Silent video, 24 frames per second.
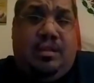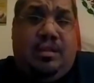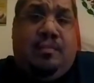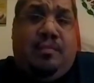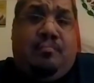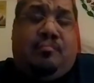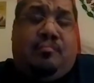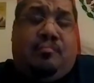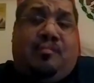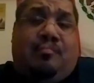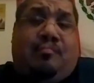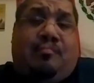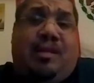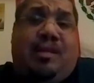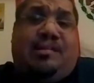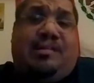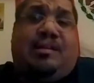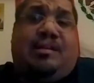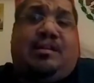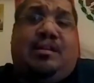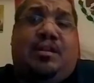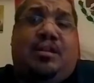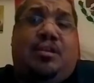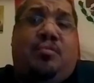so
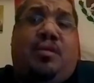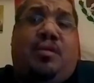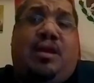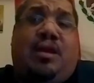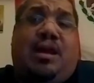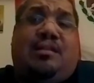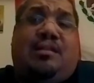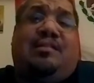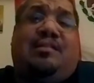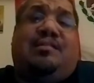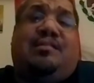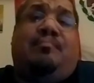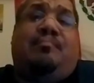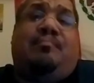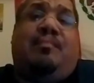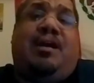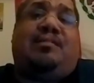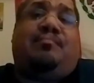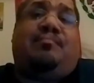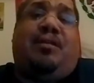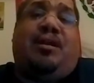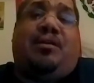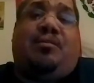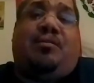basically, you had this
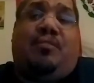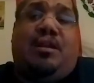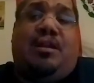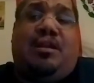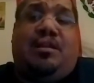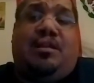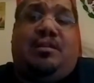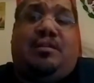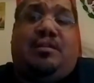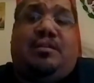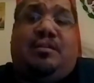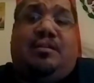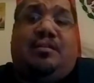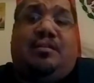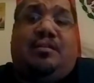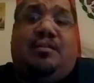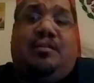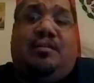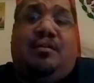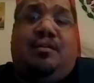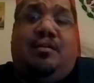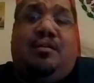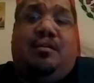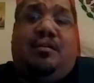mass migration
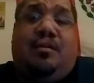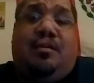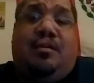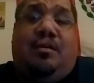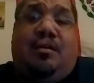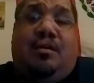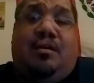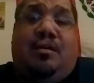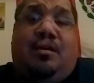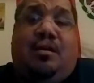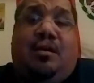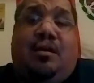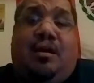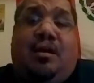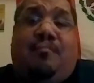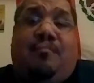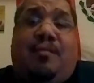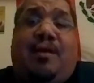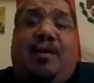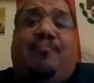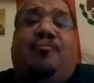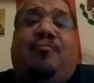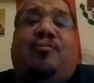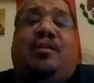of
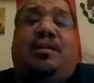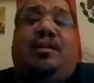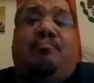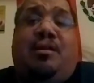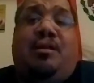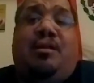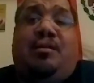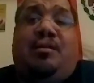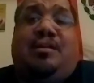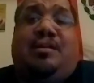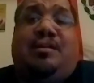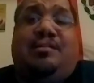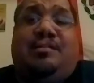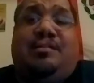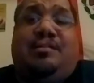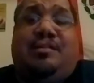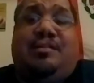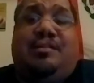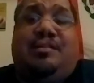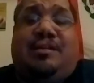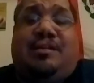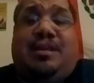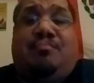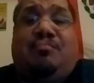African Americans that
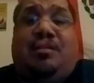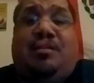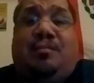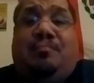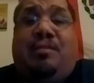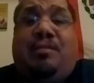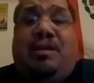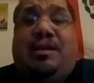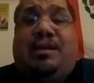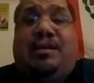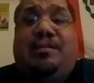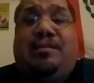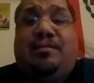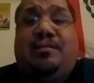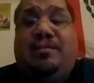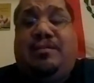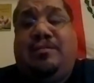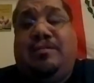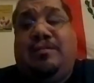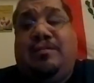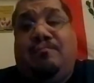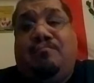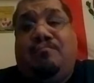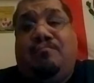came to the Bay.
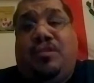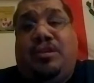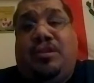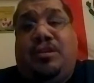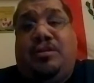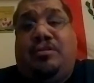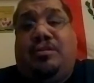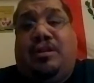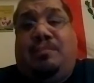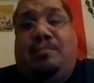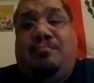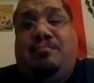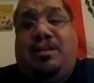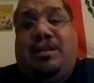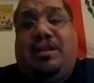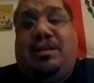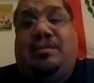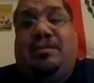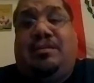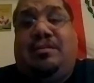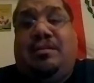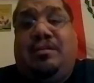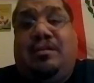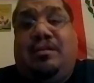You know what I
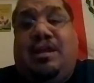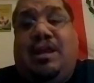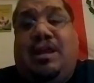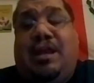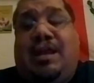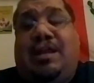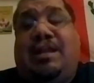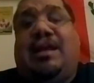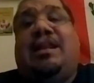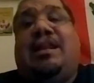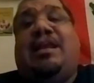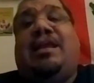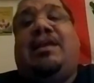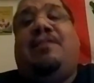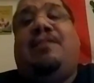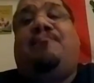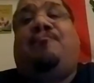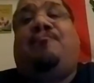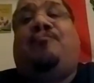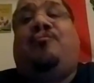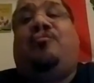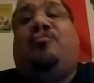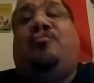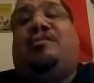mean? And that
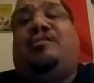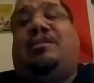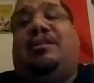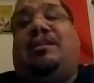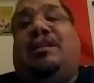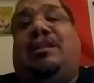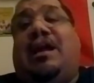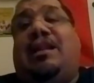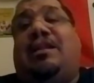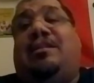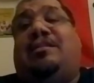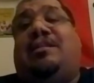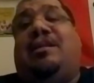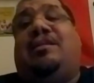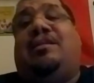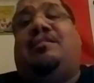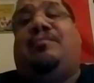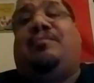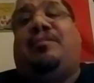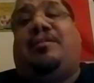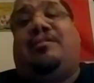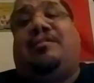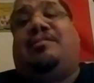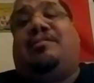influenced a lot of things
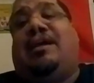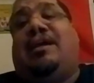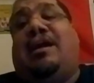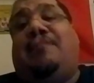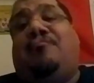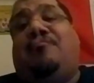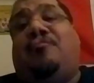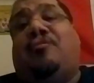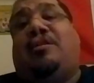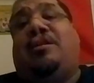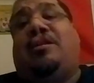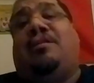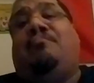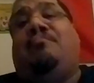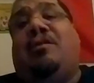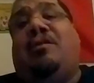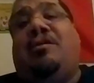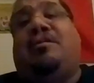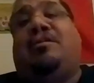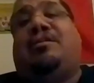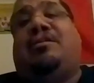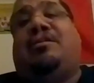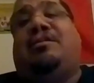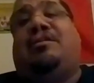because the African
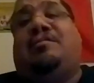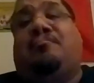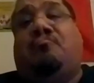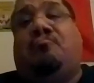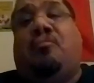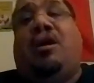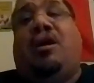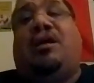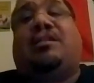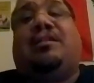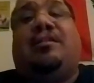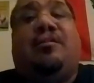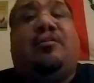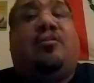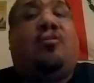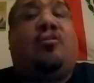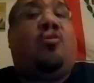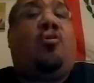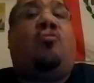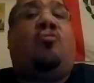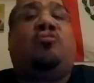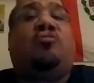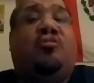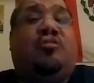Americans brought their
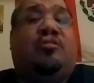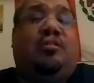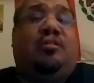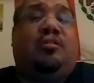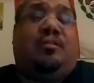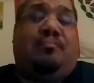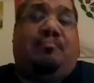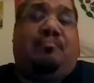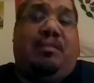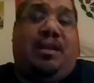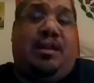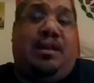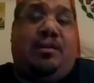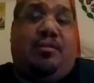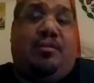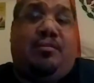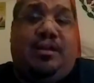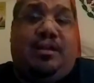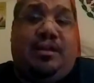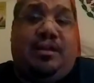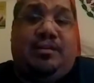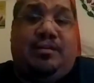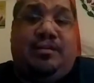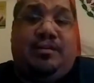culture to the Bay
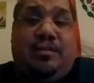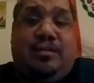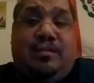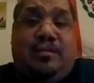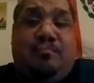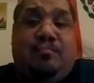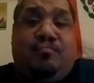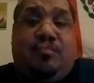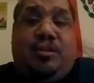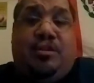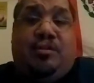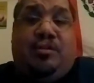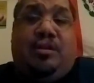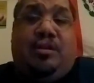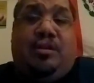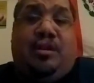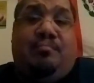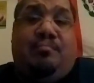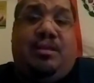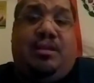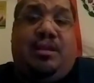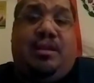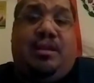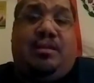Area. You know what I
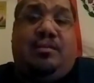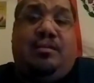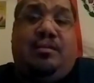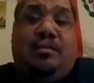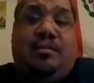mean?